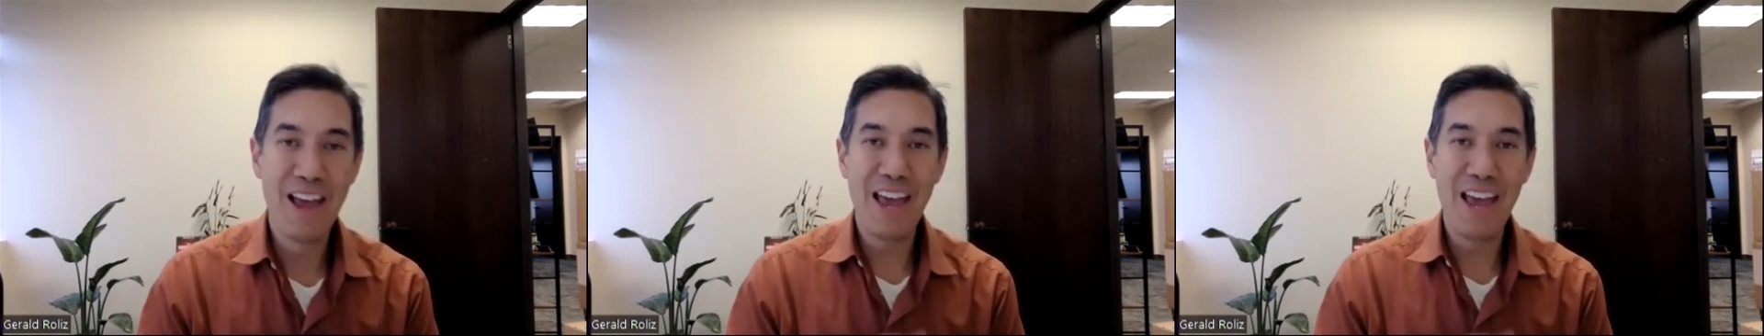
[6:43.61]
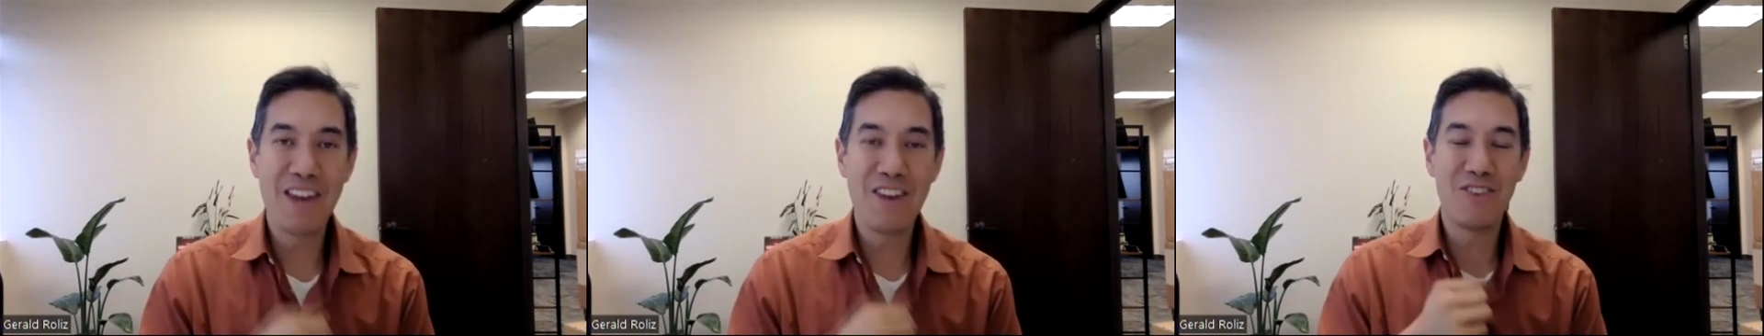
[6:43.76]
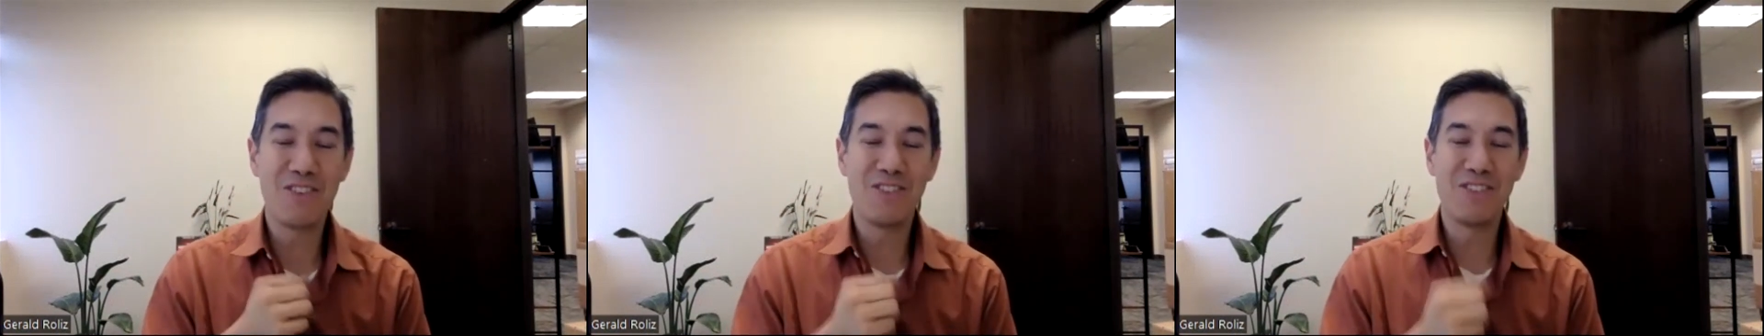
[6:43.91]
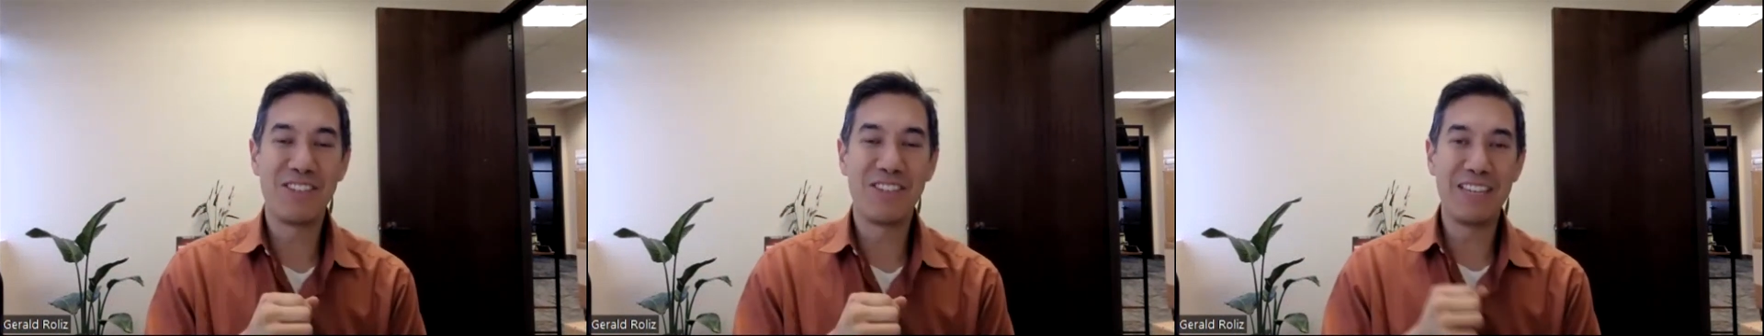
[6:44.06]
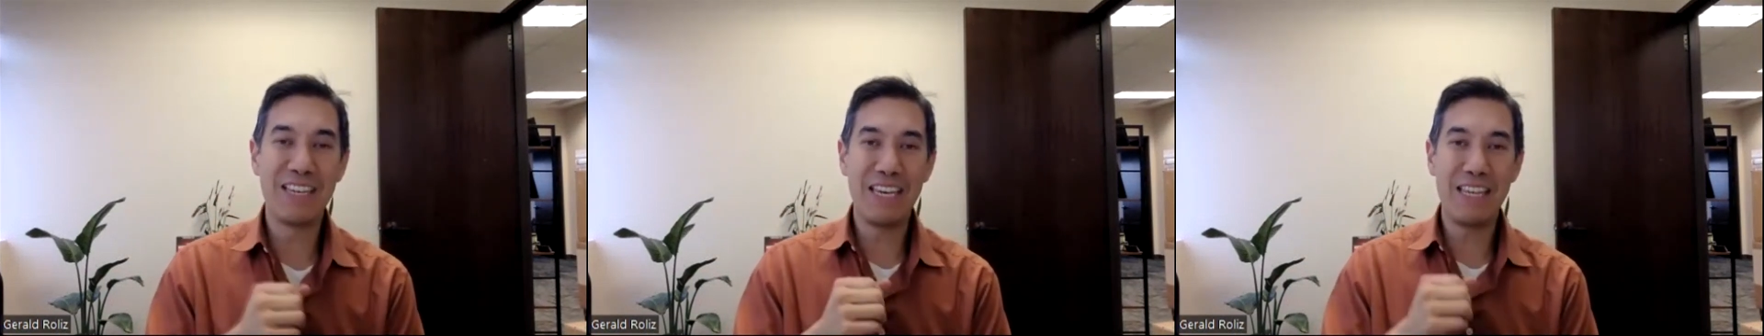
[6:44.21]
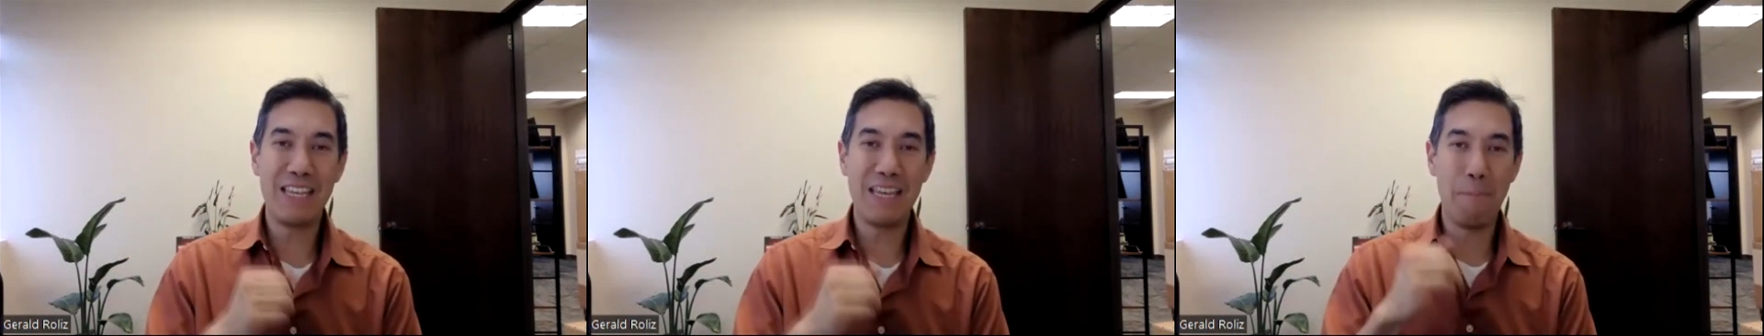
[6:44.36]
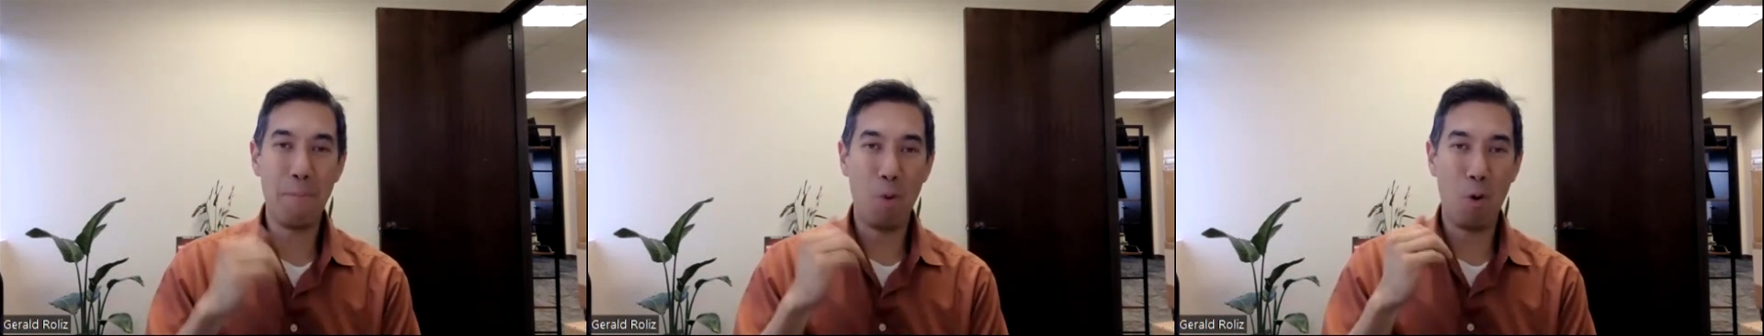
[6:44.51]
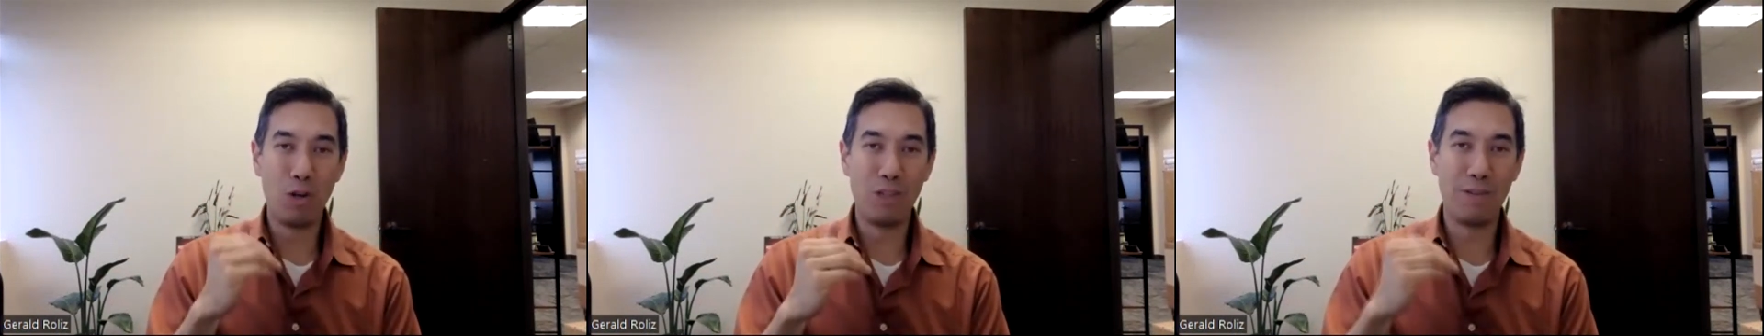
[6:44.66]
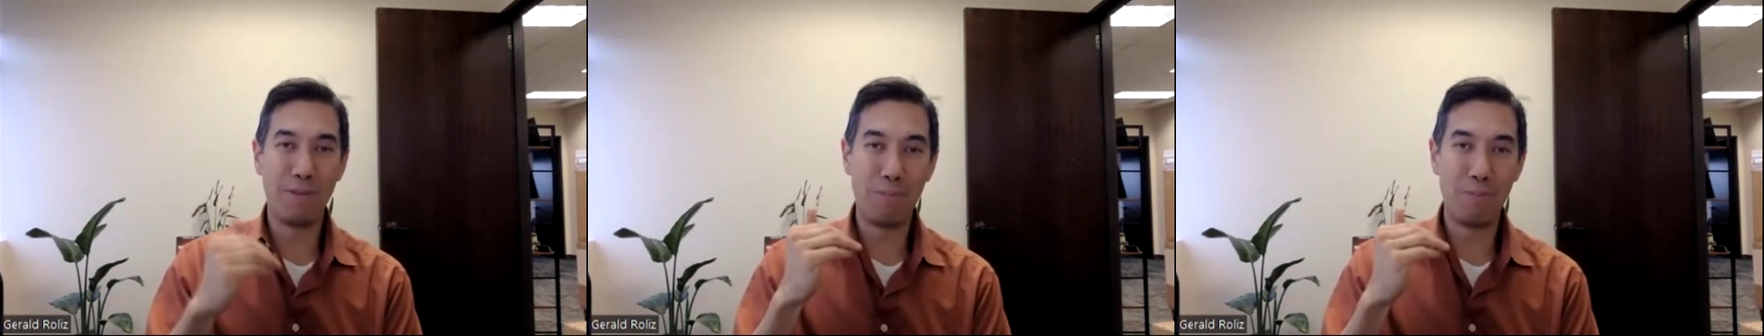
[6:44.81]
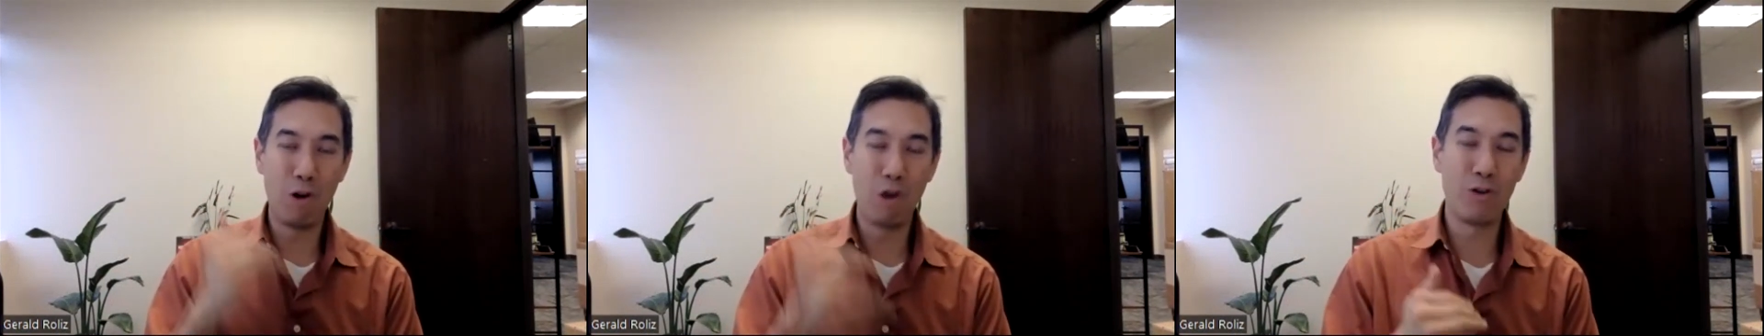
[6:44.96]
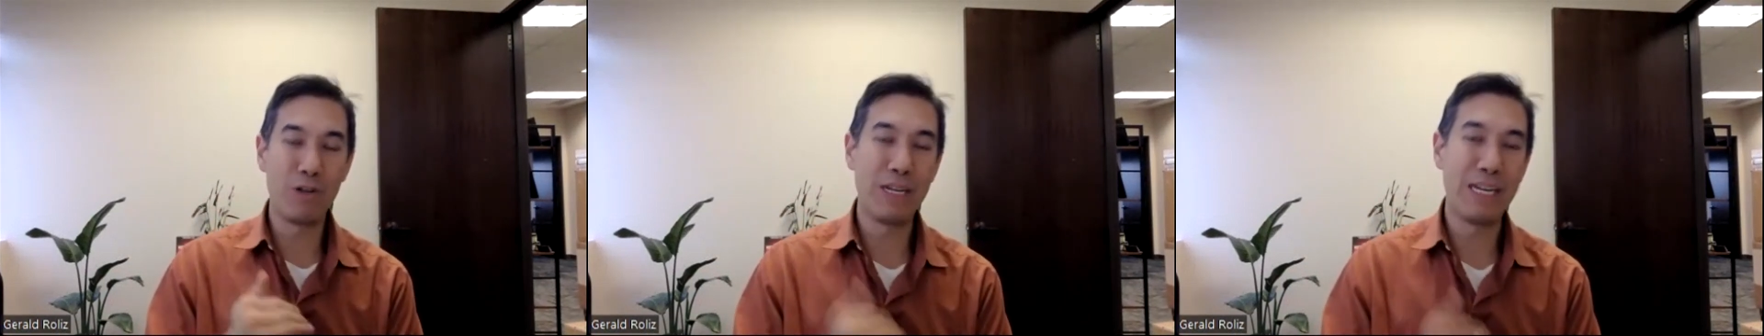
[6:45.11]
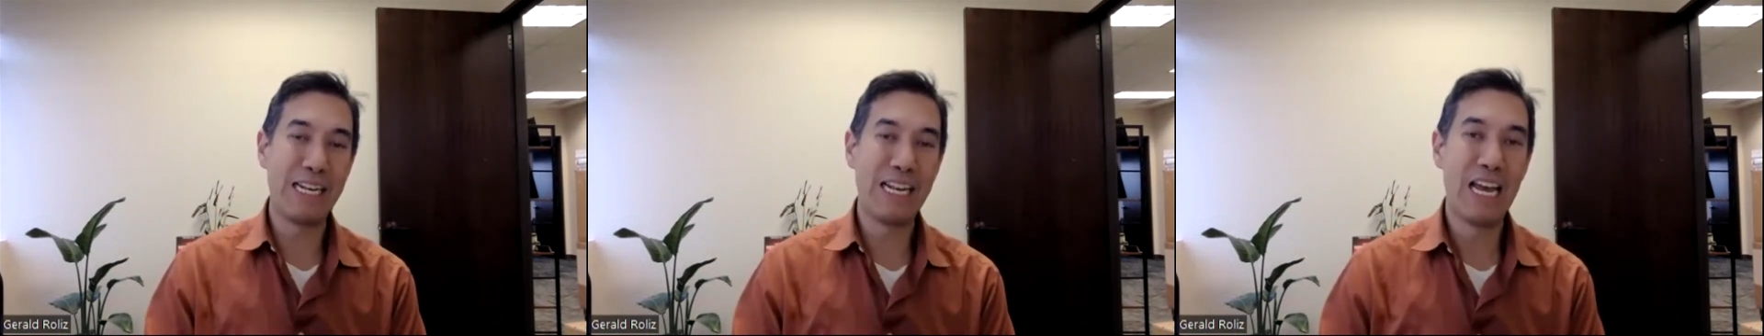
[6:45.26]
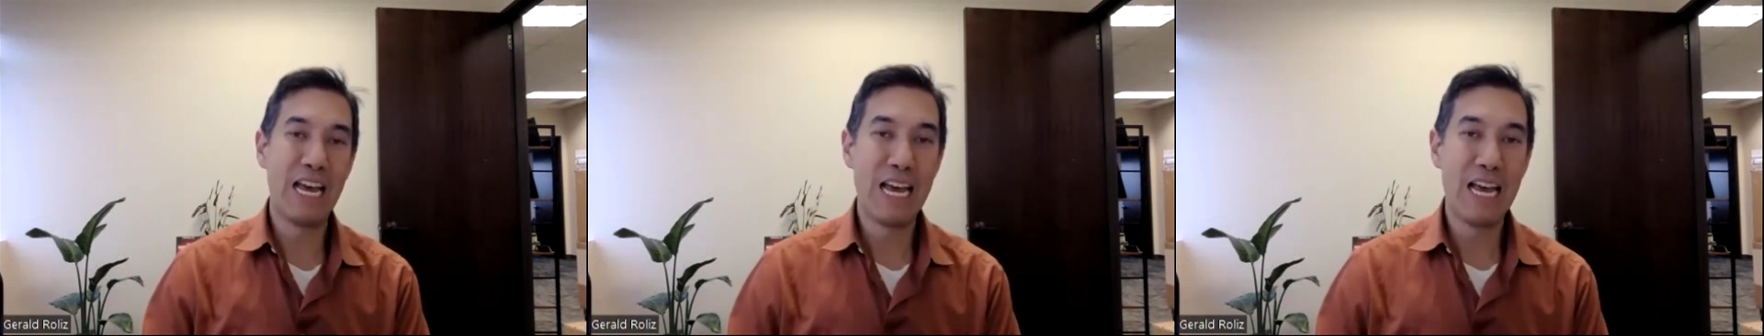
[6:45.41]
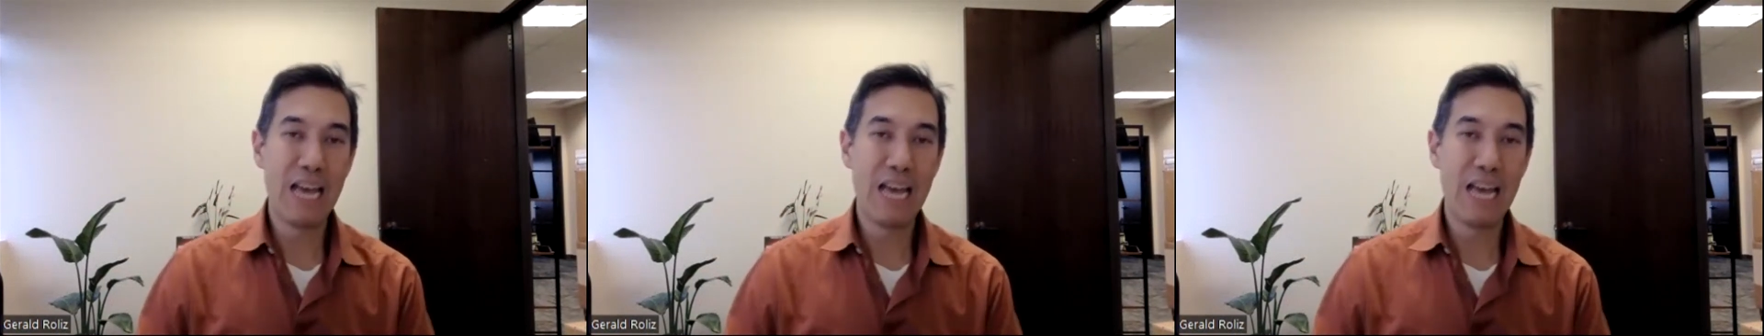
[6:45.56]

And you can see the importance of protein